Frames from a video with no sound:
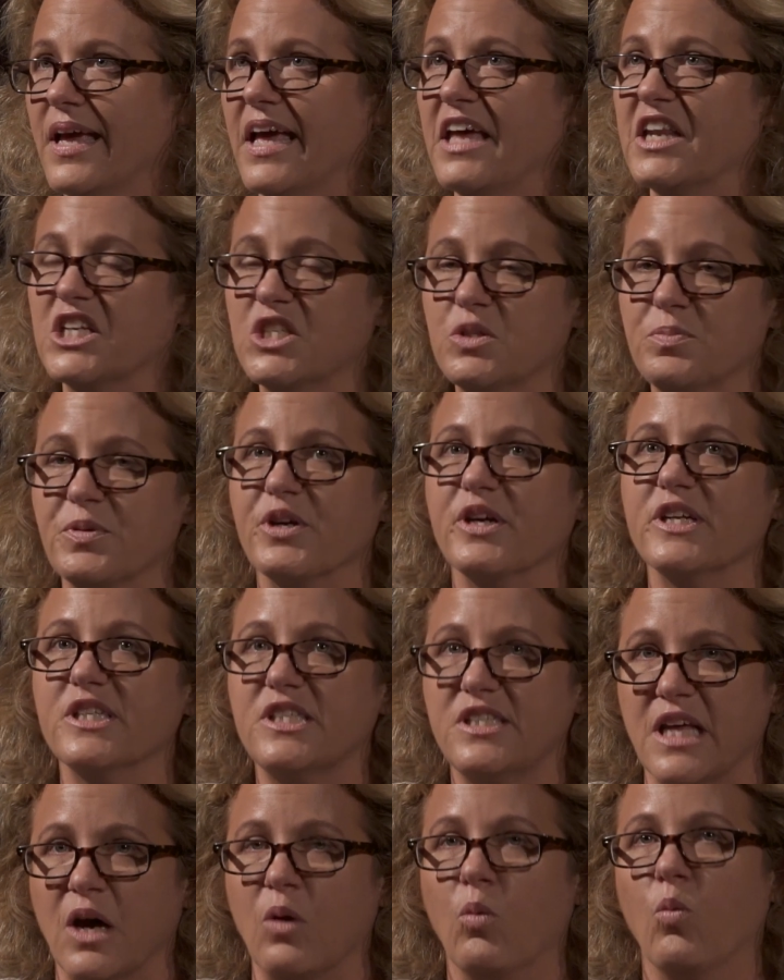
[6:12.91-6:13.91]
and
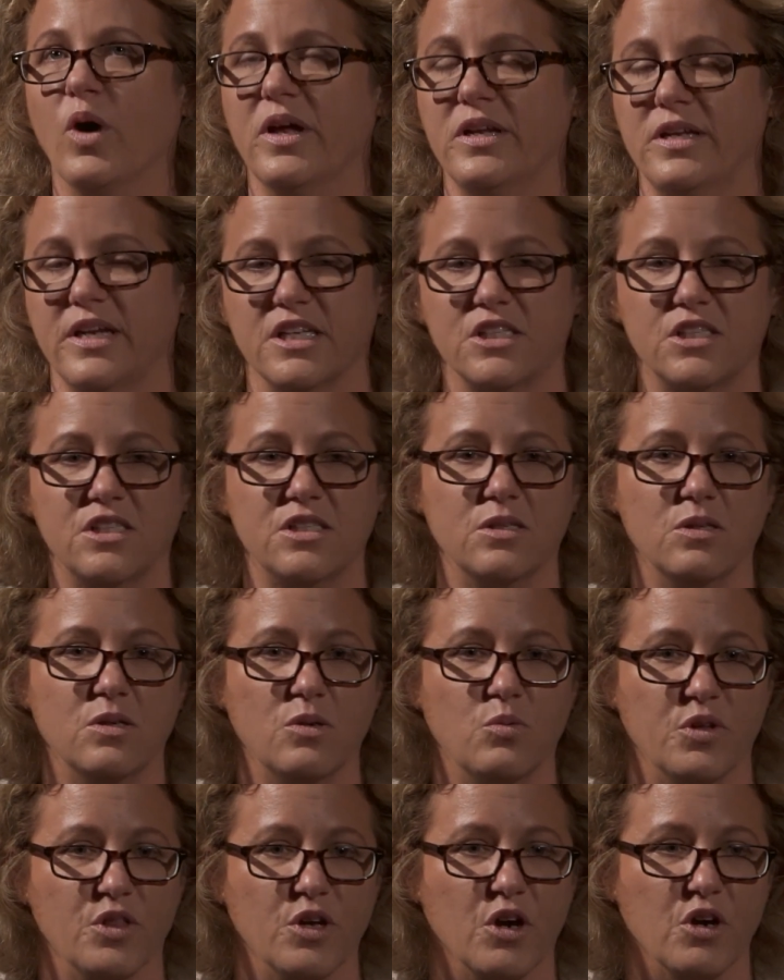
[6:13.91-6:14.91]
experience that oneness
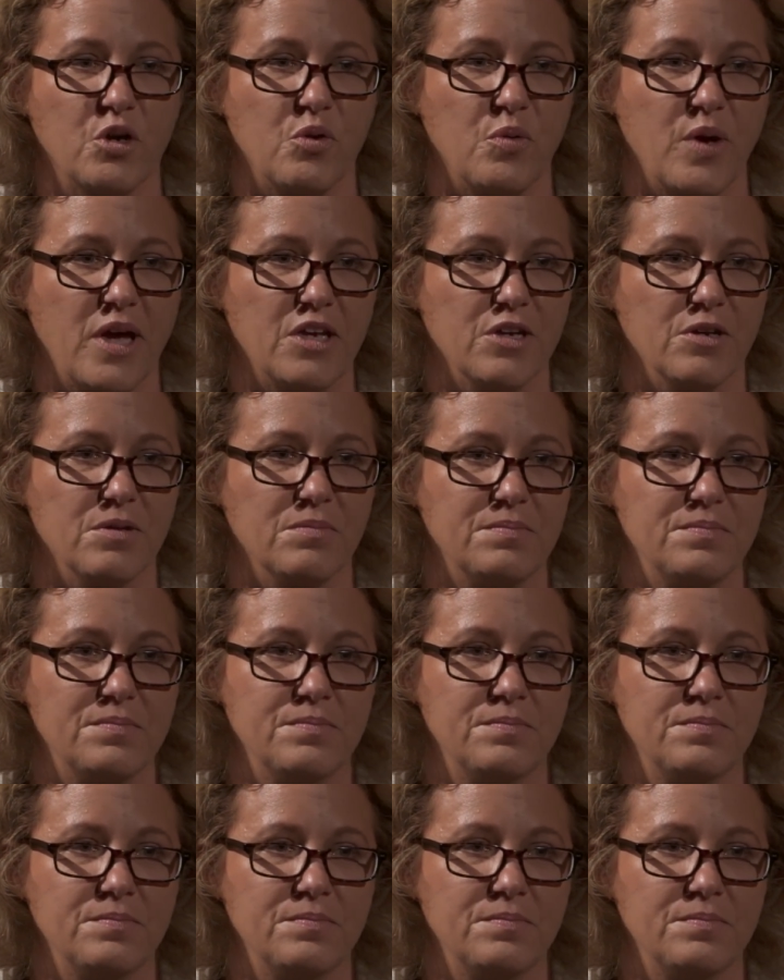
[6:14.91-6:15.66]
with our Creator.